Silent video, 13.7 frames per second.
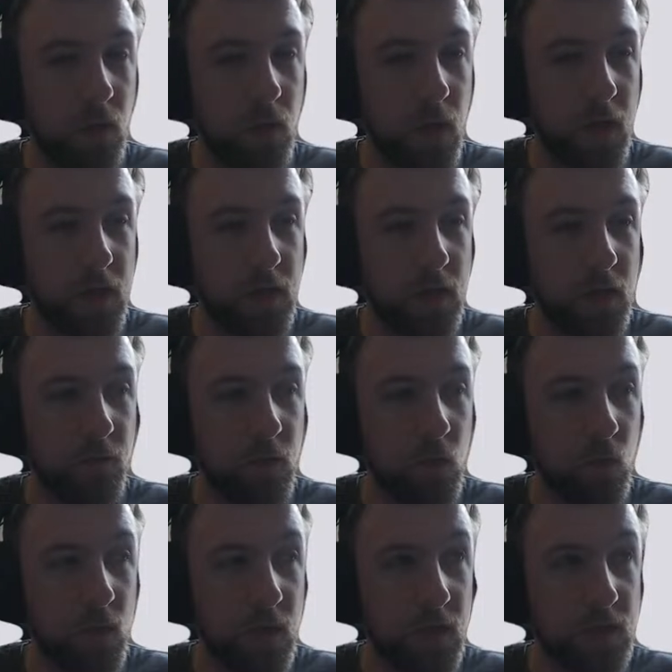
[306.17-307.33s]
And if you
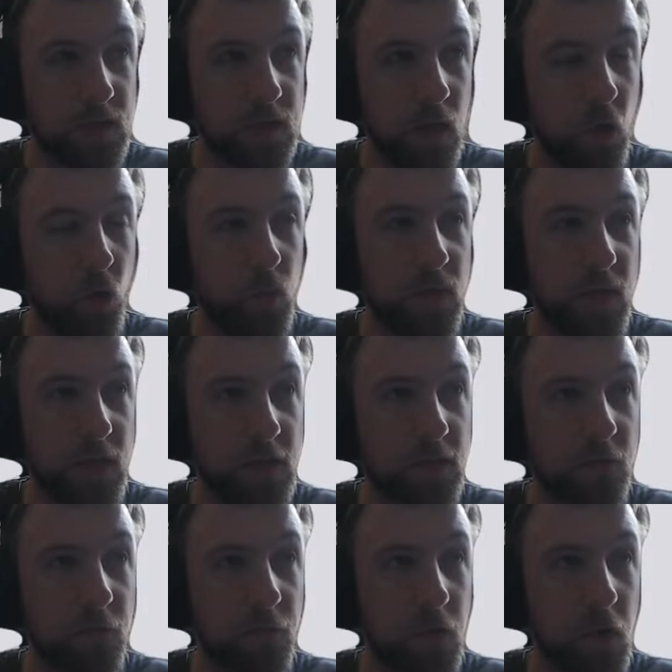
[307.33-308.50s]
get OBS
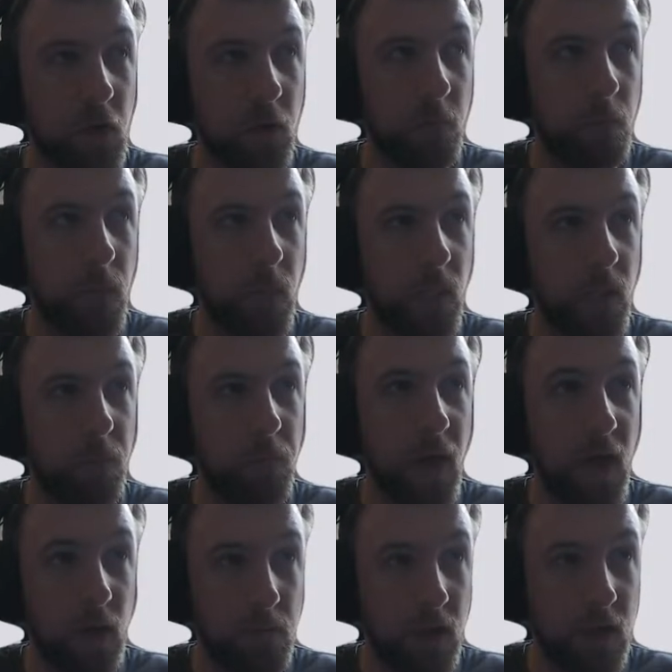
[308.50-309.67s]
from
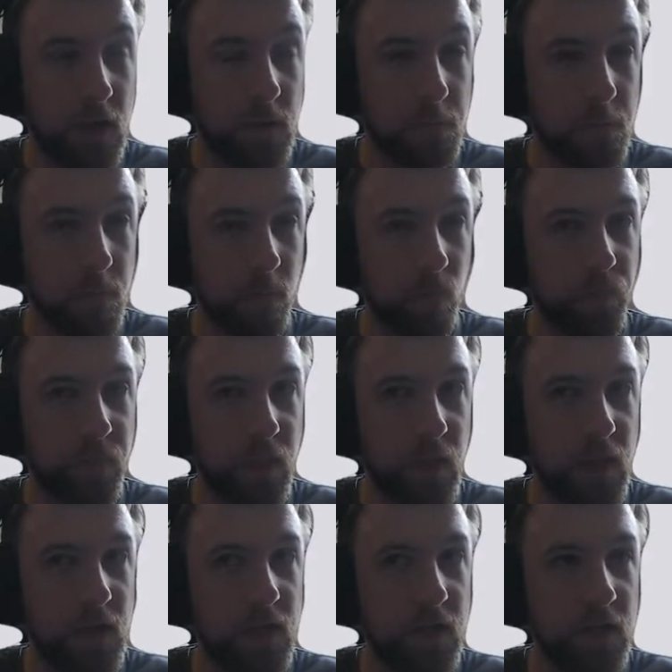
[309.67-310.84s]
Pacman,
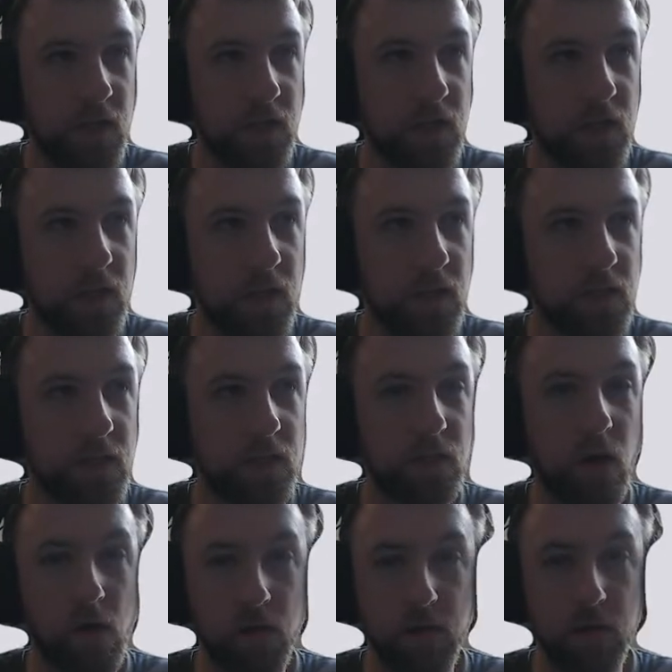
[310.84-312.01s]
it didn't
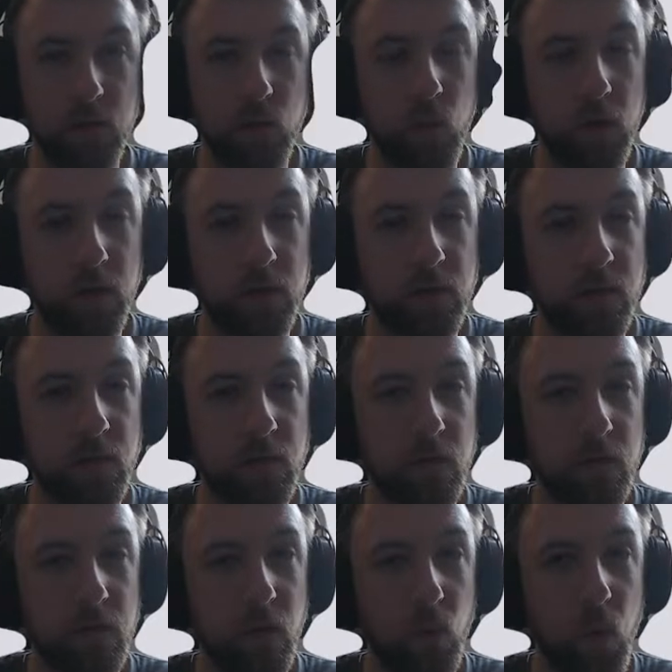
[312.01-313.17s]
install it with
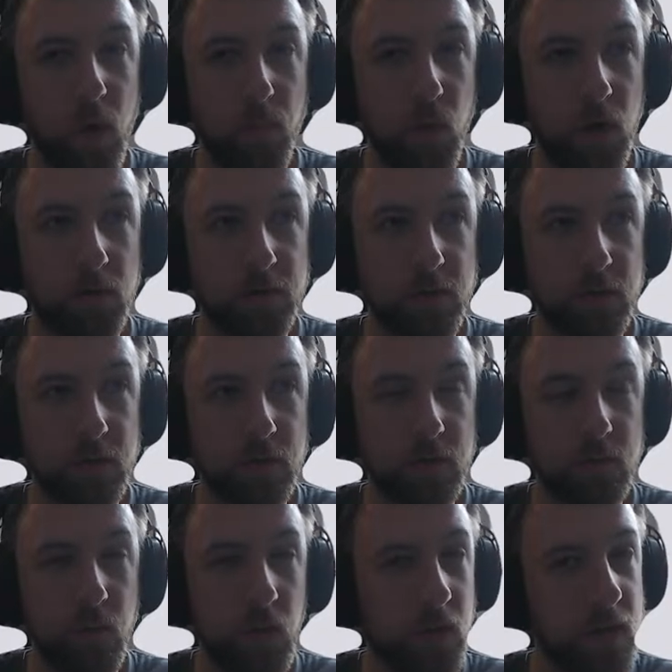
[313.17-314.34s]
the web browser
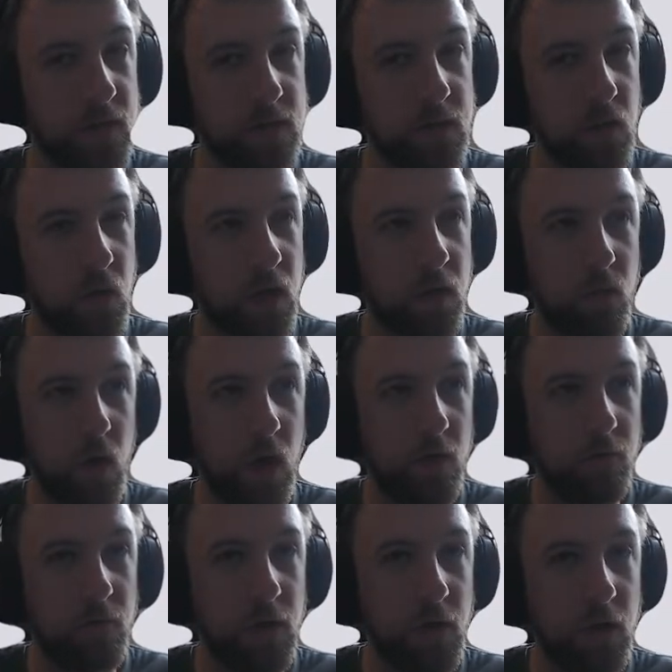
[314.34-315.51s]
plugin. So like if you
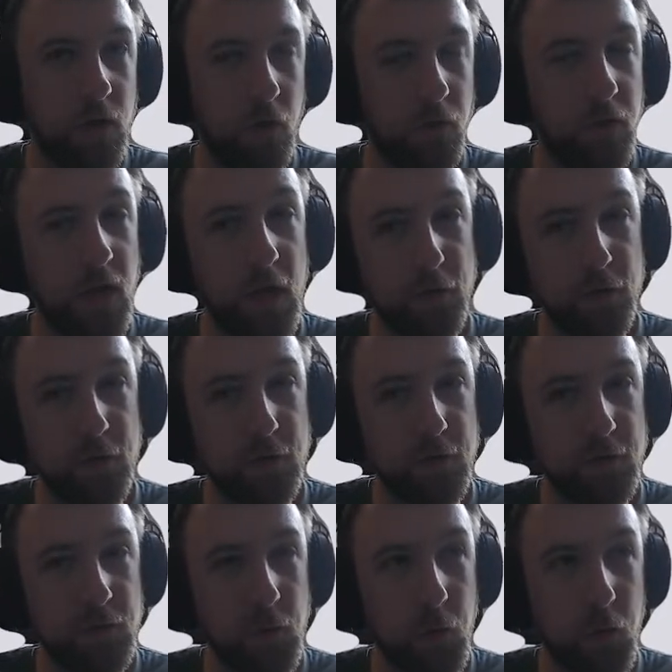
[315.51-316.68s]
have
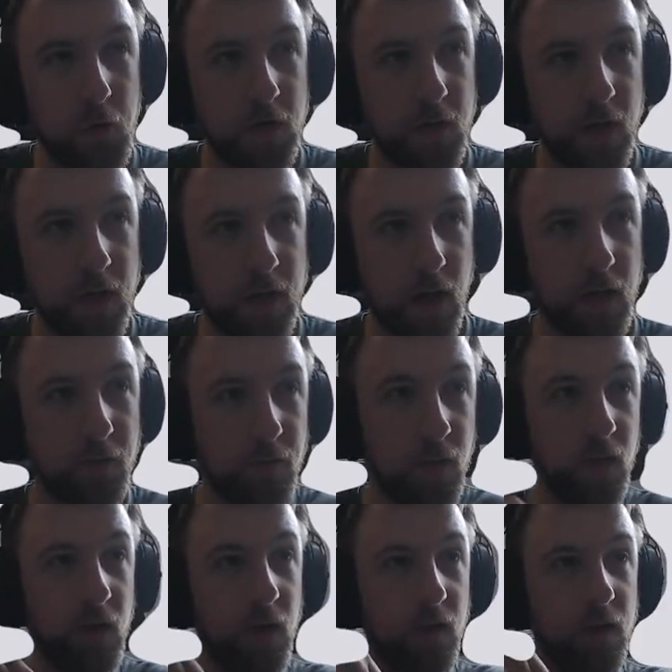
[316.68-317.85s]
notifications, or like I have
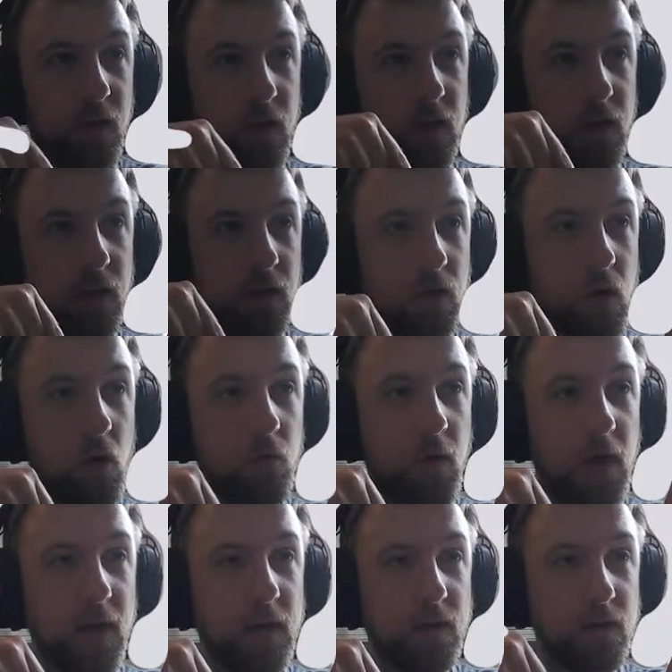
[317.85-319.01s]
the
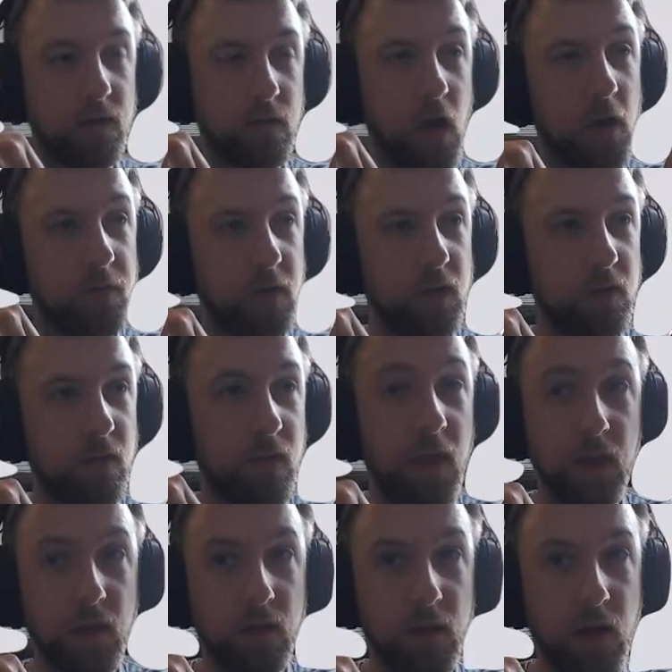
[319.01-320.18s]
Ko-Fi coffee
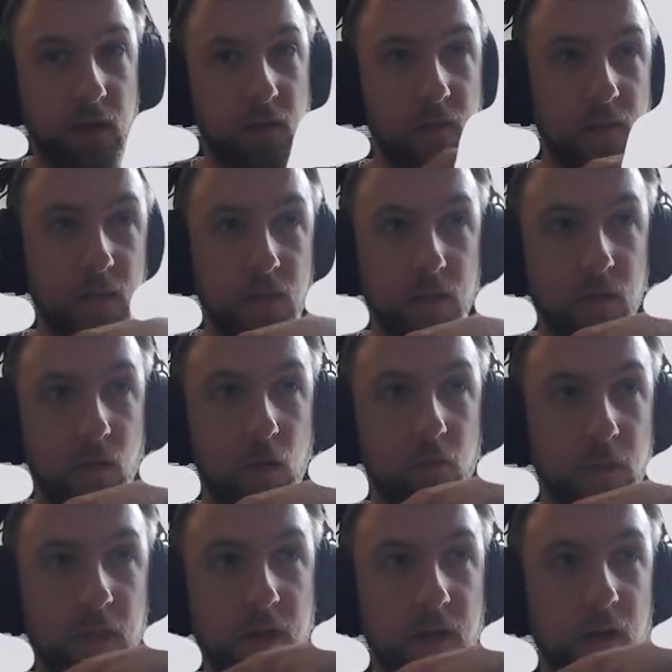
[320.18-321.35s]
thing, and then over
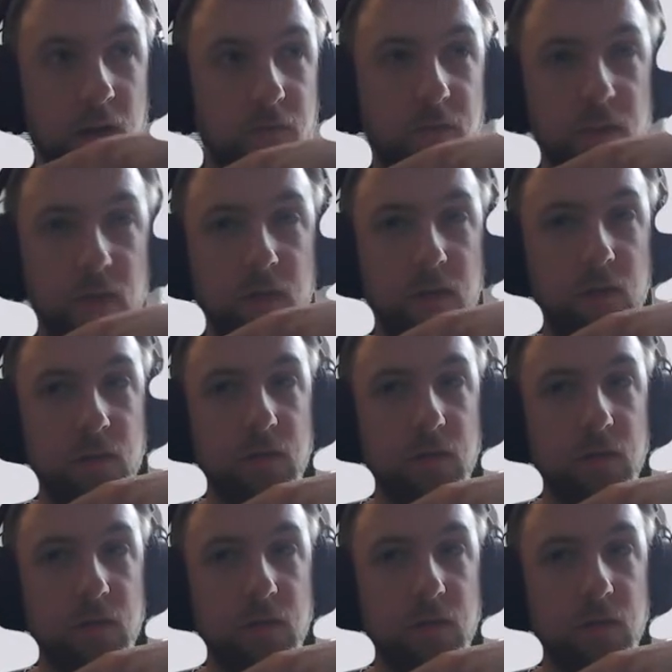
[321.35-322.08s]
there I have the